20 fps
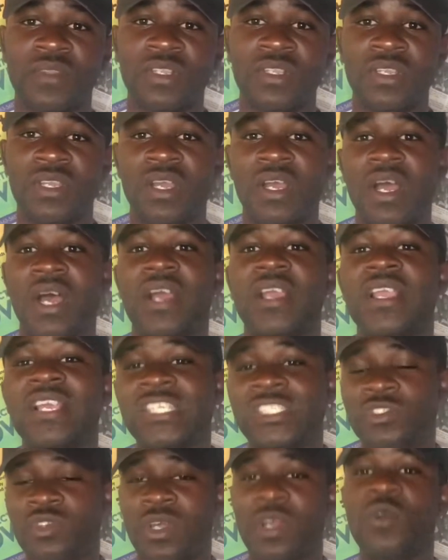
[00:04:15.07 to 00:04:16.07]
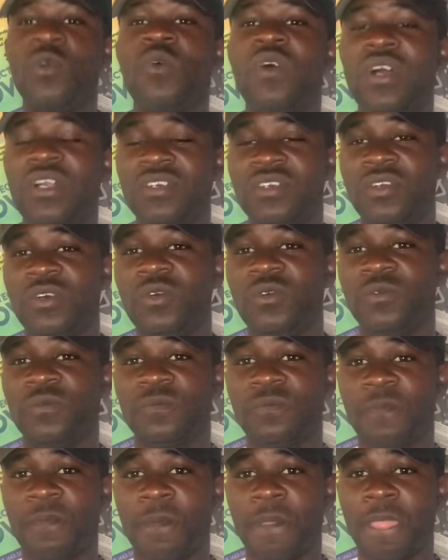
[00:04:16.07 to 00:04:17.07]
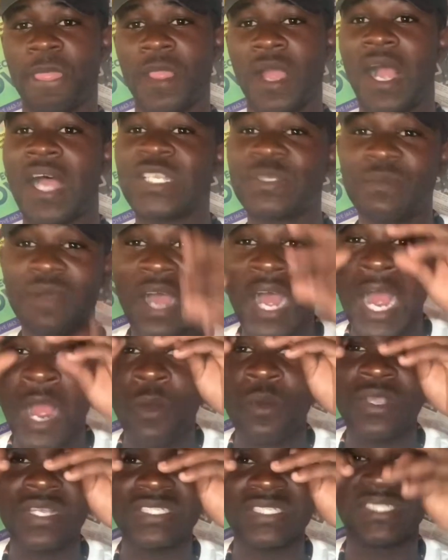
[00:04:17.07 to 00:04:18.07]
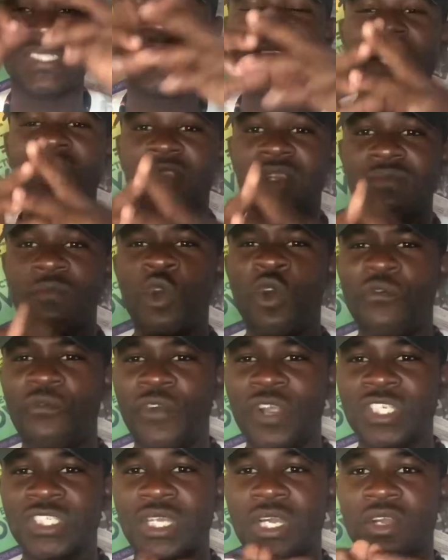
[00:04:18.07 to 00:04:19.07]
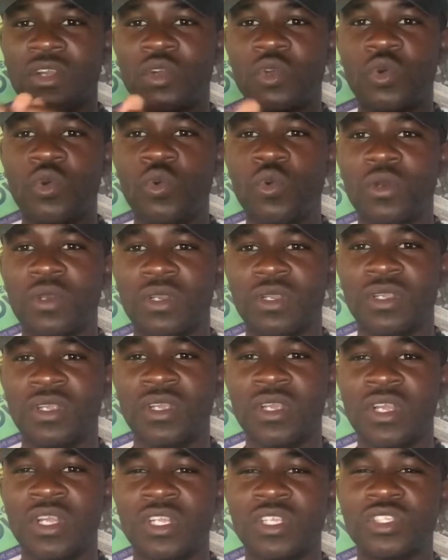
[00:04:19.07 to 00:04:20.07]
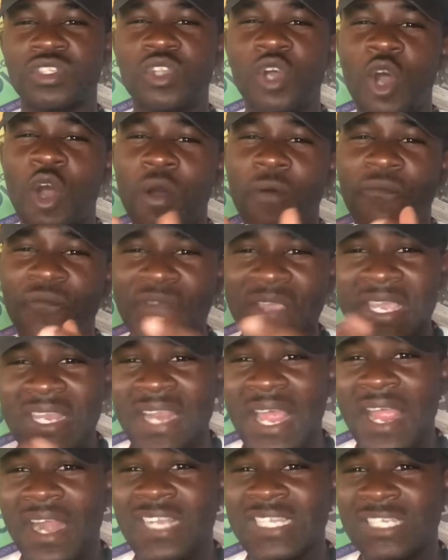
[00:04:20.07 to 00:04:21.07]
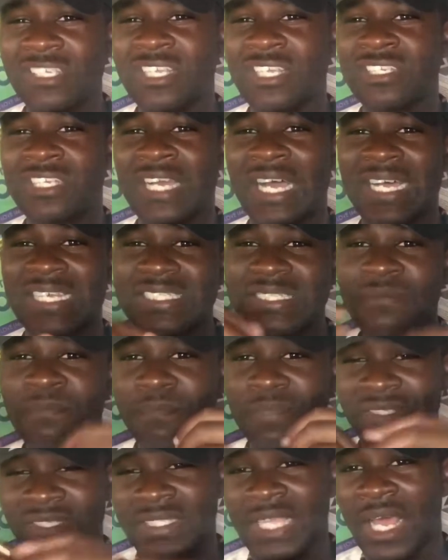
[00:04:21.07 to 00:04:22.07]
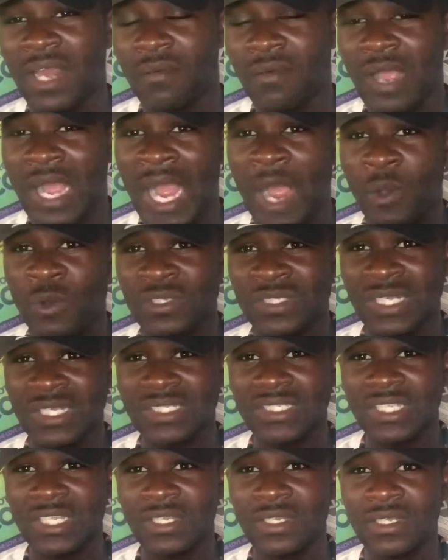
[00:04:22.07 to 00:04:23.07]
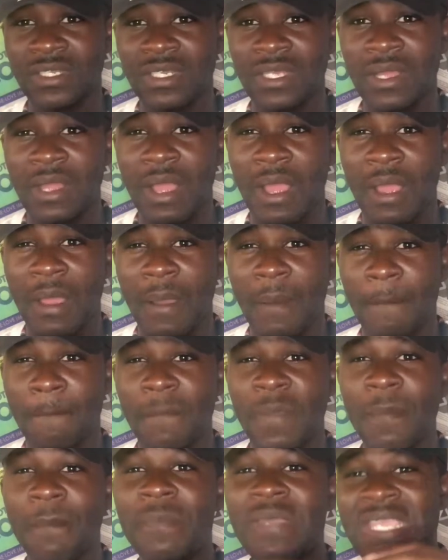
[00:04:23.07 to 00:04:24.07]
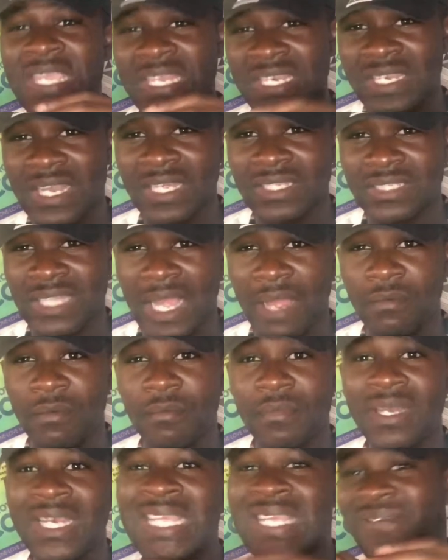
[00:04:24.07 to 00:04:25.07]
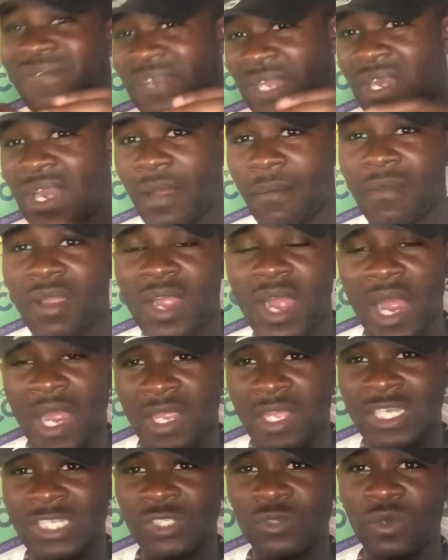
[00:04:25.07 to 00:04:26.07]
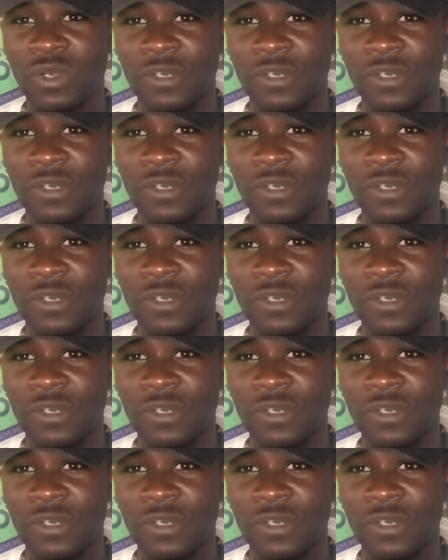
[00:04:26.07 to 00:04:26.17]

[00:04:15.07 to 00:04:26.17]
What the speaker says: And guess what go on now? As I always telling about fresh and cool, don't feel like that's a simple style I always say. I mean that and believe in that because guess what?